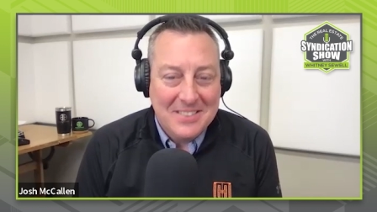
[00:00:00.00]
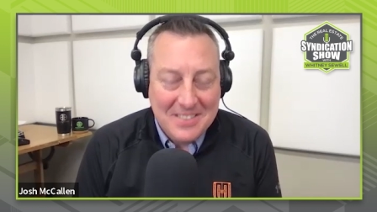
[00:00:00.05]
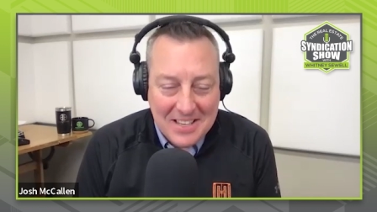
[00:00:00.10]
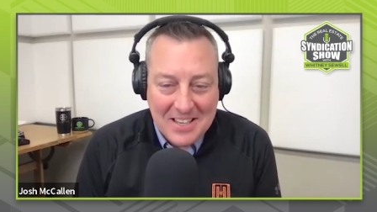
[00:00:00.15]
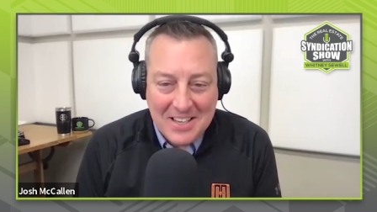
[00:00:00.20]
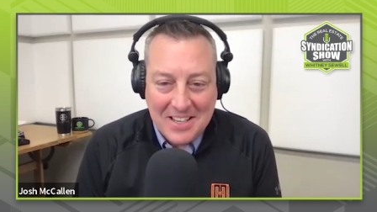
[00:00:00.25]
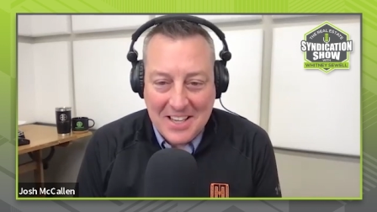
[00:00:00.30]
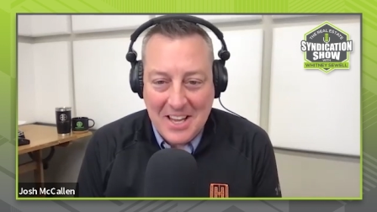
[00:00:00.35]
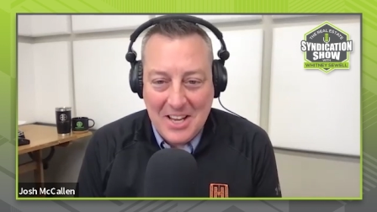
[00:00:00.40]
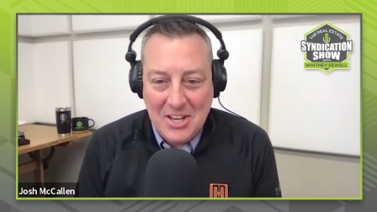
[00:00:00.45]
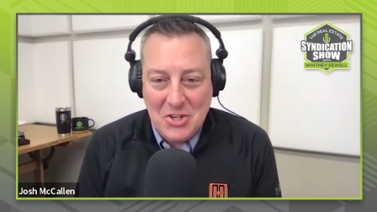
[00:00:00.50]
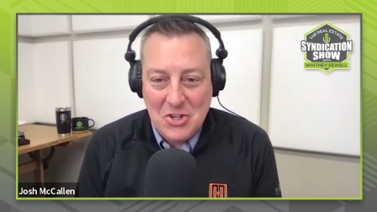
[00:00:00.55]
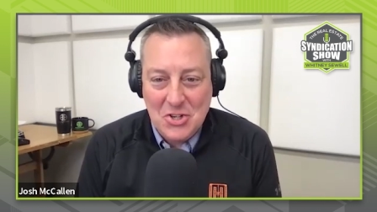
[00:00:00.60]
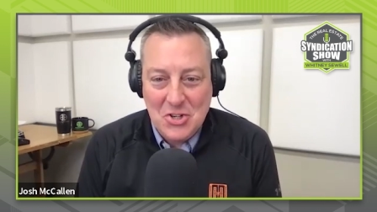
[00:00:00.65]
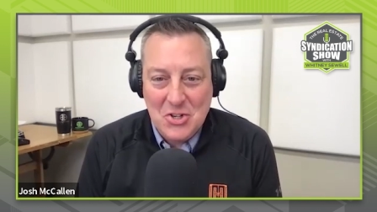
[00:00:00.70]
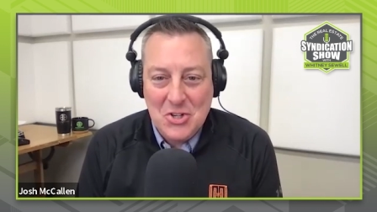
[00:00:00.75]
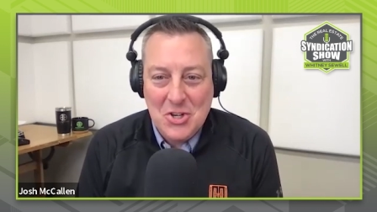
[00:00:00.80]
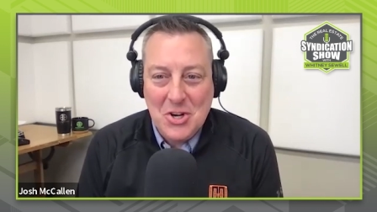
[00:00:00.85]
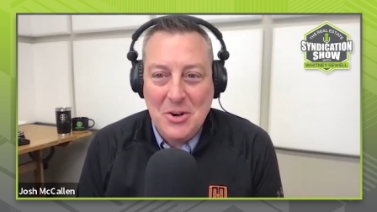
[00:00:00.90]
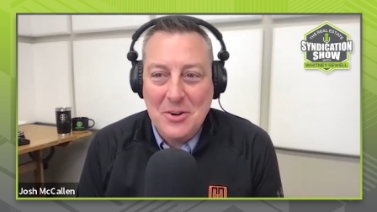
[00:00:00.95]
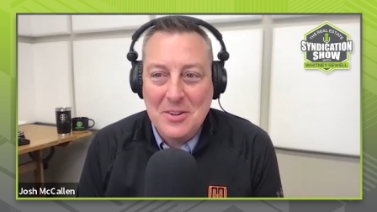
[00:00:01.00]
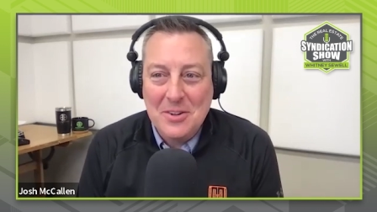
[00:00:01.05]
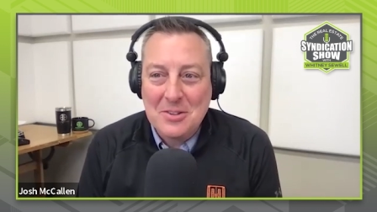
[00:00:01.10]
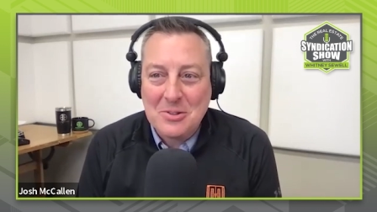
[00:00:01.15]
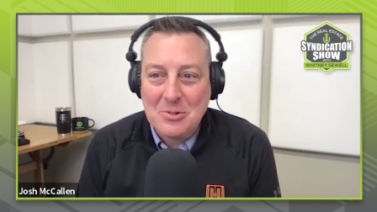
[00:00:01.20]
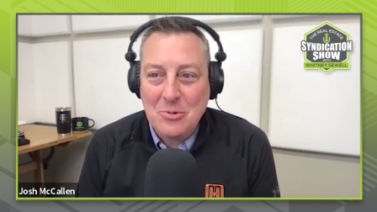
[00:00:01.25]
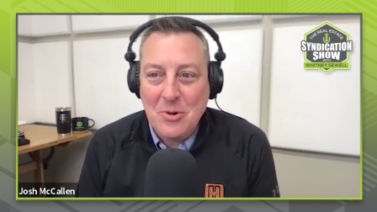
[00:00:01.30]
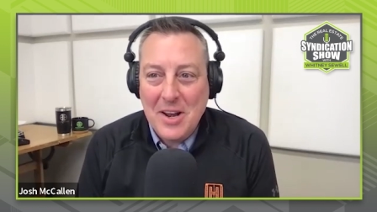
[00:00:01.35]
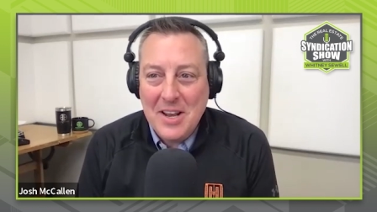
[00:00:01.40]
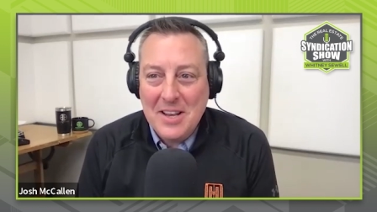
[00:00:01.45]
Syndication Show. It's
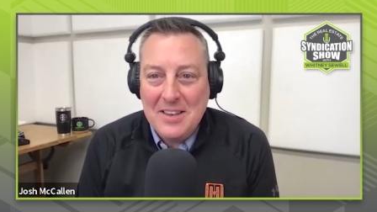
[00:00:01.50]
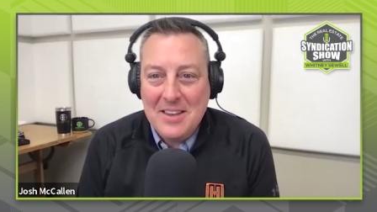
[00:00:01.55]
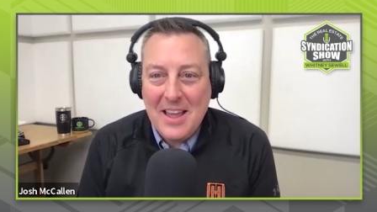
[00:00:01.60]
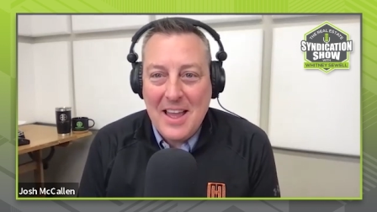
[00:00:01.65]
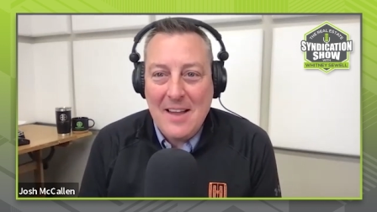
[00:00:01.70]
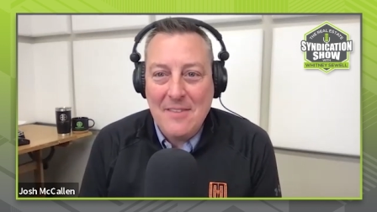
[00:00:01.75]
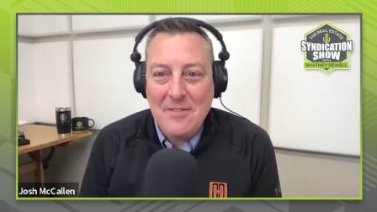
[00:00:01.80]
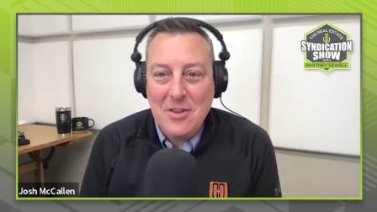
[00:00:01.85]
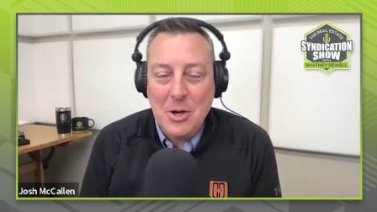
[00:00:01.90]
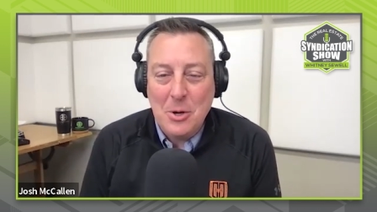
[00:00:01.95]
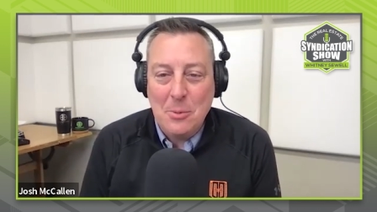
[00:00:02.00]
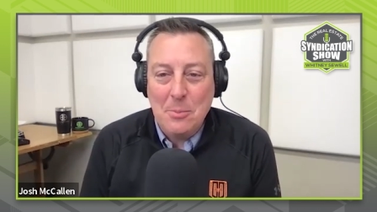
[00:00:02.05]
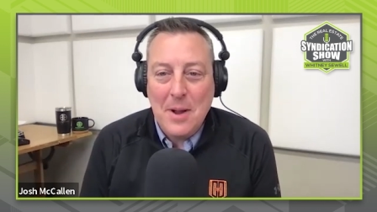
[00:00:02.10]
great to have you here.